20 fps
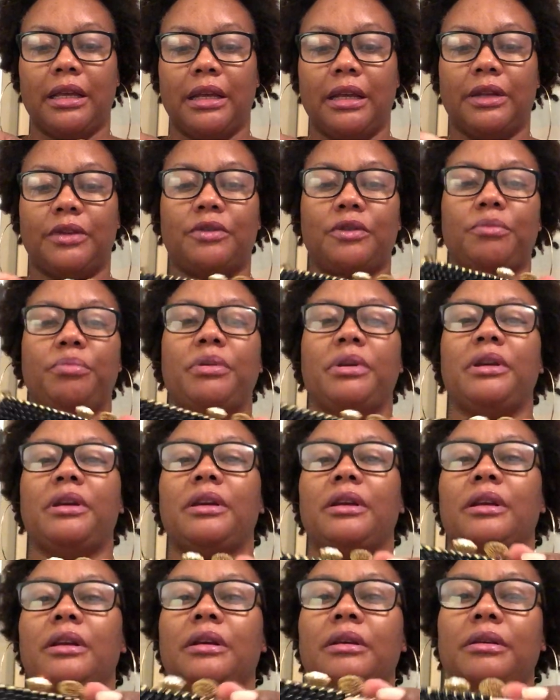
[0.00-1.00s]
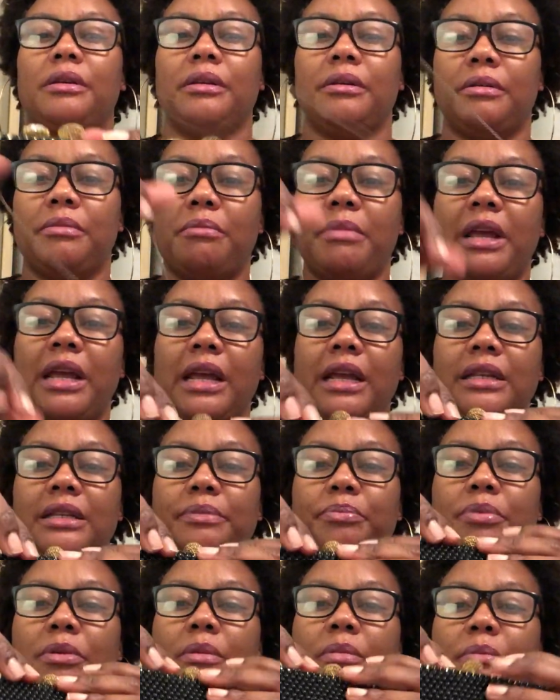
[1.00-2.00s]
It could be made,
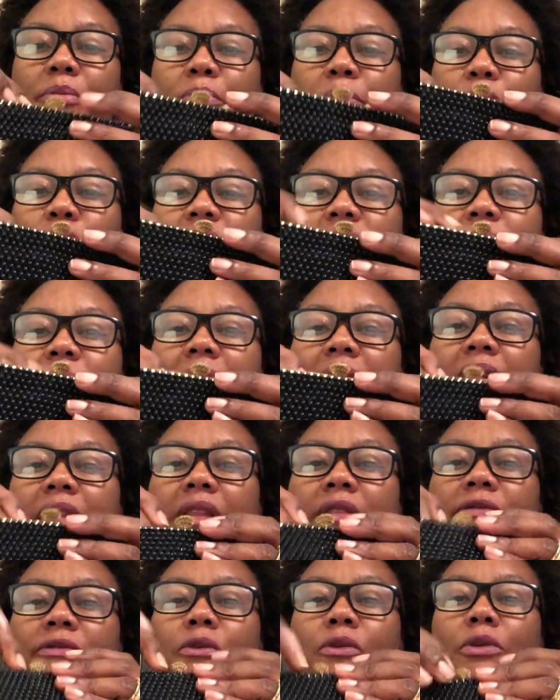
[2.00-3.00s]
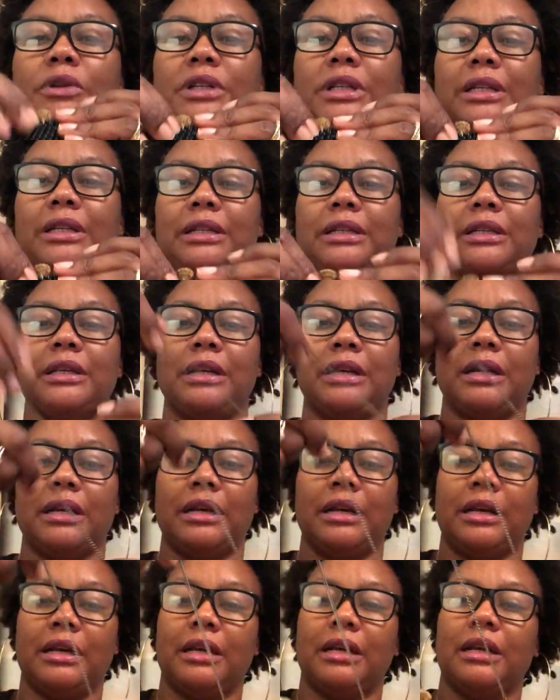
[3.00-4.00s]
probably was made in the 40s.
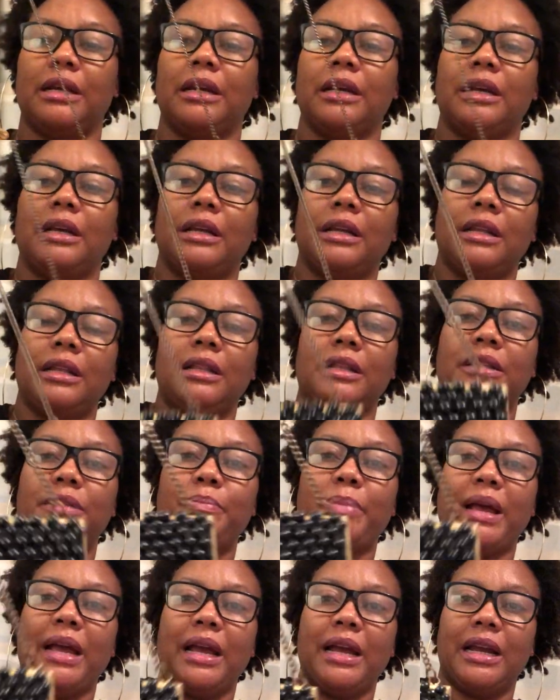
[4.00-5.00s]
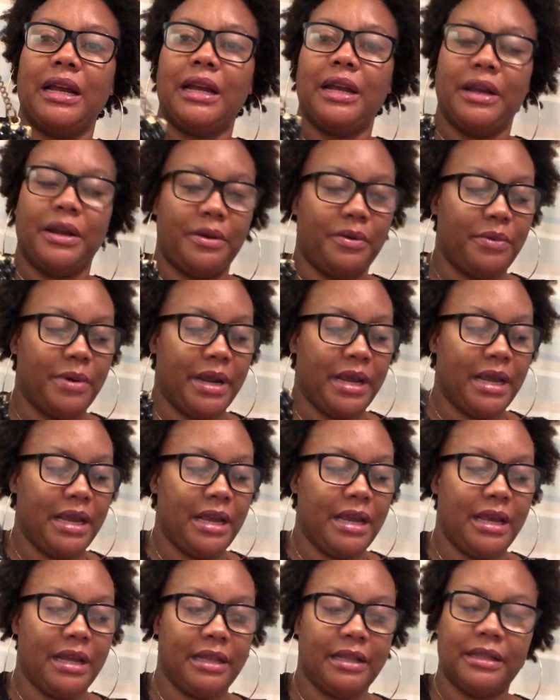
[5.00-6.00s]
This bag right
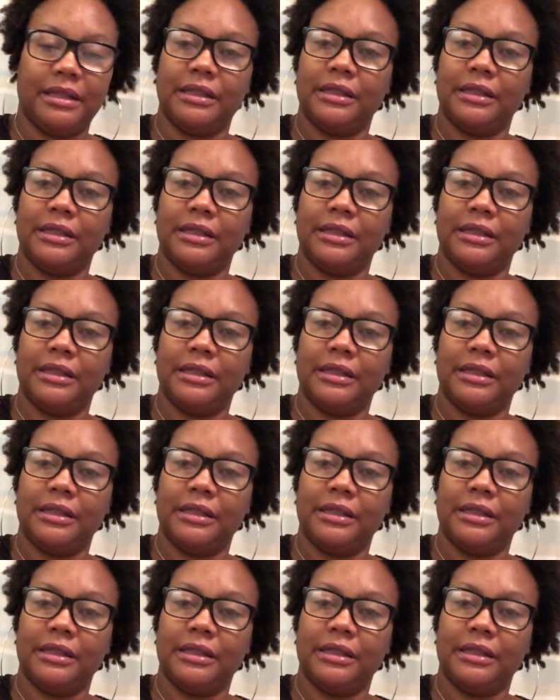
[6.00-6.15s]
here.